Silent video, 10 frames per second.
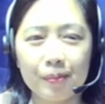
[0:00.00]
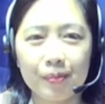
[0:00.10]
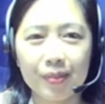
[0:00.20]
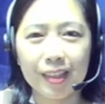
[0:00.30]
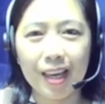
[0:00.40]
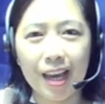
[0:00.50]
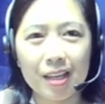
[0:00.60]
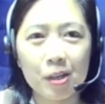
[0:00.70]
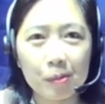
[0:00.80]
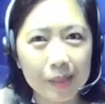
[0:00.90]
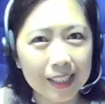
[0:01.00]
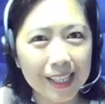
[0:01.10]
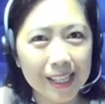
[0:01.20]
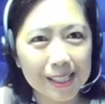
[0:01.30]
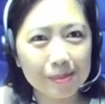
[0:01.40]
Okay, I hope that
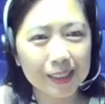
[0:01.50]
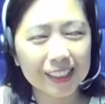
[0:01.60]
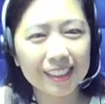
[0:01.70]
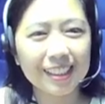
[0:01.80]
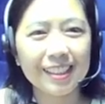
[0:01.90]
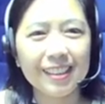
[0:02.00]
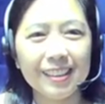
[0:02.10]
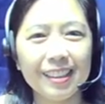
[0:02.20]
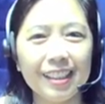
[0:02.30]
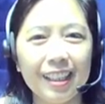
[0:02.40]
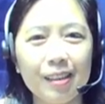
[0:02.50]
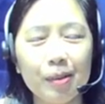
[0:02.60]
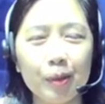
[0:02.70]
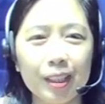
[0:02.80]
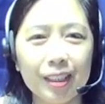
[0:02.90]
helps. Okay,
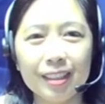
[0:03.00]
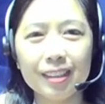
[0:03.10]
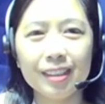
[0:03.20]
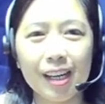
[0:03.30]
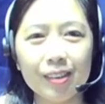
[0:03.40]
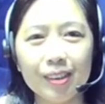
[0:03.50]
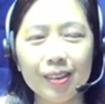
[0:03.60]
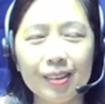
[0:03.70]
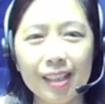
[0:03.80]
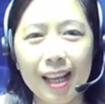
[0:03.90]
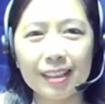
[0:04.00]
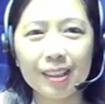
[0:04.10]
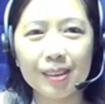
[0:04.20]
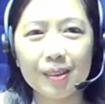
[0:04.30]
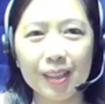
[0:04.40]
we're down to the last
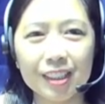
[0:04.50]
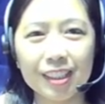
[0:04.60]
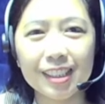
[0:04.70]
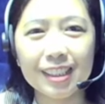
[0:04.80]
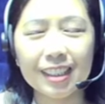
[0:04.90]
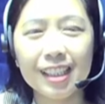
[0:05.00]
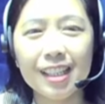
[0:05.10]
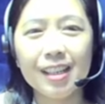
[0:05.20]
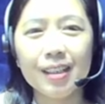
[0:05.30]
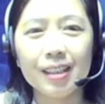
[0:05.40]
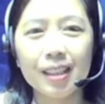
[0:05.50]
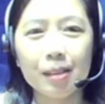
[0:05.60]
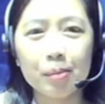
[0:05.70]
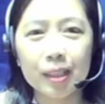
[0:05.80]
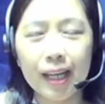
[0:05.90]
two questions. Okay,
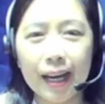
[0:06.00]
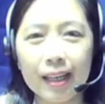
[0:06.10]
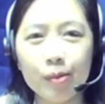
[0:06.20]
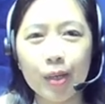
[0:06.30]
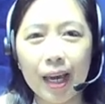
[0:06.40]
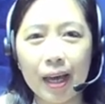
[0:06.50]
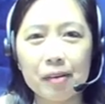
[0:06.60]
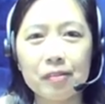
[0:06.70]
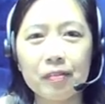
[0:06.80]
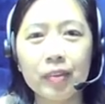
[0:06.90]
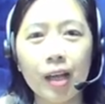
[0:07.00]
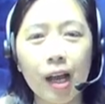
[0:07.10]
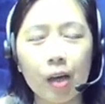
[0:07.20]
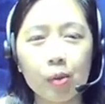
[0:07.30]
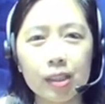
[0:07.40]
number 9, we have
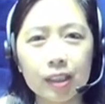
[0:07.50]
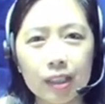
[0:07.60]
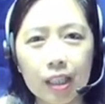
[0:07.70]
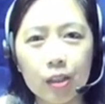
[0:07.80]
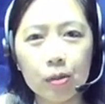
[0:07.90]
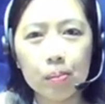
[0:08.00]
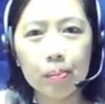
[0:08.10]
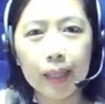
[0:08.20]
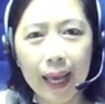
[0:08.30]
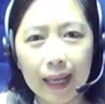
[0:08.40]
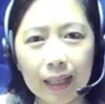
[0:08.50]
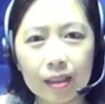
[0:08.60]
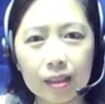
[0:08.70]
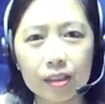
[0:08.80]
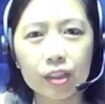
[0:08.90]
I will see you
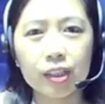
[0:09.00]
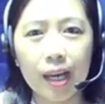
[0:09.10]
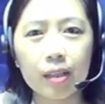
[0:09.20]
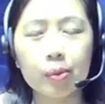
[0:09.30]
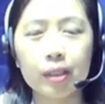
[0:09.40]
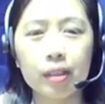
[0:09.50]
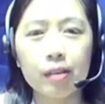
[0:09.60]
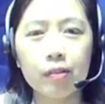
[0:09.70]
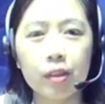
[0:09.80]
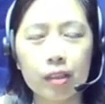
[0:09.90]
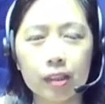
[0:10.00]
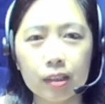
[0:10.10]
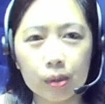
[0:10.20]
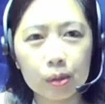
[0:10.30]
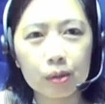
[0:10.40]
blank January for the
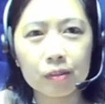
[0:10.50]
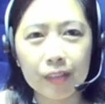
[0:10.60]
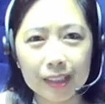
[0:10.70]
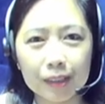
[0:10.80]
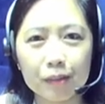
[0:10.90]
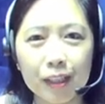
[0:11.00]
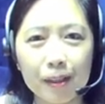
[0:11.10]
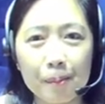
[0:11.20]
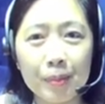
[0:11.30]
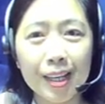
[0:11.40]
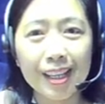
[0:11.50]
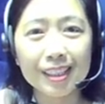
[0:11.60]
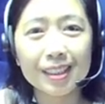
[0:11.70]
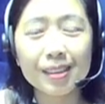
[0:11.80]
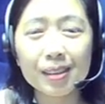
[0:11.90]
Sinulog Festival.
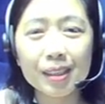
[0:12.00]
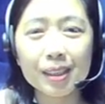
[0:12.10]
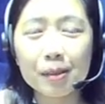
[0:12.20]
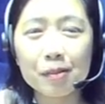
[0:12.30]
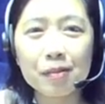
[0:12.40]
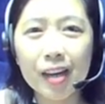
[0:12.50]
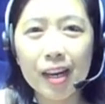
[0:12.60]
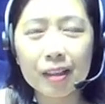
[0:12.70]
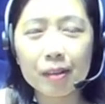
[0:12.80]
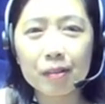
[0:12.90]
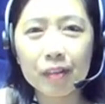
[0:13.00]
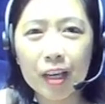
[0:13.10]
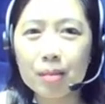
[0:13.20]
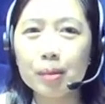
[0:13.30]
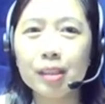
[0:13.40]
Sinulog is a very
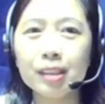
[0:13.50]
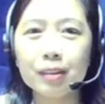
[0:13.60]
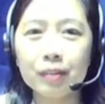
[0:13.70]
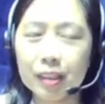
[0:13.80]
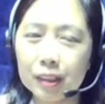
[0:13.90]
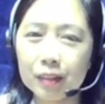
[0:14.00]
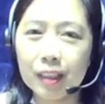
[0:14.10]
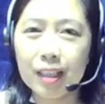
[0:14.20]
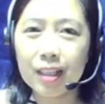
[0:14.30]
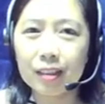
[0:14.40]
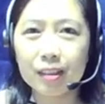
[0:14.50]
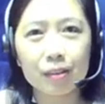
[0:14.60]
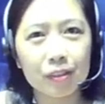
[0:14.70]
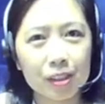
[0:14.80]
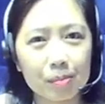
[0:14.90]
famous festival here in the
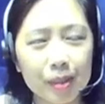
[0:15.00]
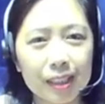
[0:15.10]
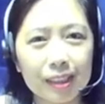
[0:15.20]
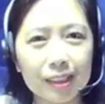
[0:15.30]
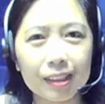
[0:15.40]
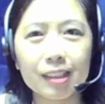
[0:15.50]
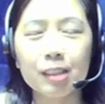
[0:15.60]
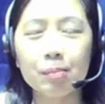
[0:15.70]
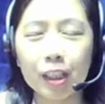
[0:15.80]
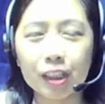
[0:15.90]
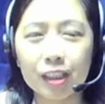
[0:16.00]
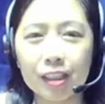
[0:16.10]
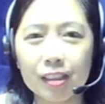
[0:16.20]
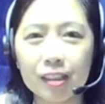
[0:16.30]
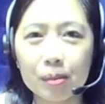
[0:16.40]
Philippines, especially
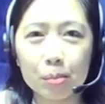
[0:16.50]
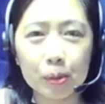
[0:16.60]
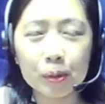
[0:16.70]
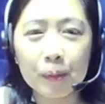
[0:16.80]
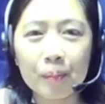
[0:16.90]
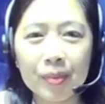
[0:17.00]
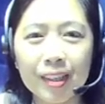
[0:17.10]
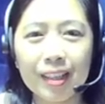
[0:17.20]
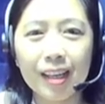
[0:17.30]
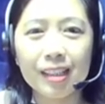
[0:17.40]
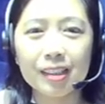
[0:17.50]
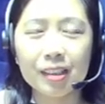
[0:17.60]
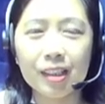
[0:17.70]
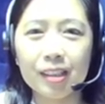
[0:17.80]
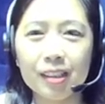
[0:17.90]
in Cebu. Yes,
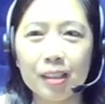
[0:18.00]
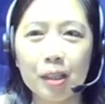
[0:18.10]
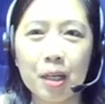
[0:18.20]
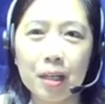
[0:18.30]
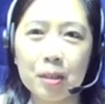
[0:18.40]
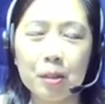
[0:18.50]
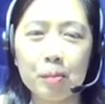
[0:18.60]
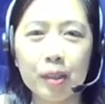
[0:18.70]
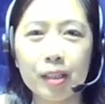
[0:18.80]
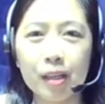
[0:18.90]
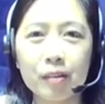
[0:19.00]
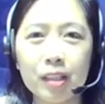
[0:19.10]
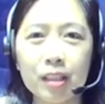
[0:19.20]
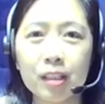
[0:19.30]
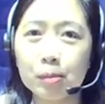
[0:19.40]
I hope that
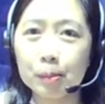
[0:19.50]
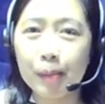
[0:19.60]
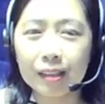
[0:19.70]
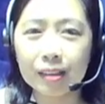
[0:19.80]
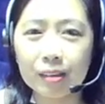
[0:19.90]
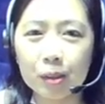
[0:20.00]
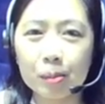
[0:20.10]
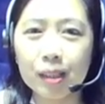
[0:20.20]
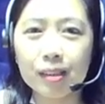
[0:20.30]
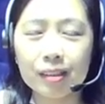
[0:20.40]
everything comes back to normal.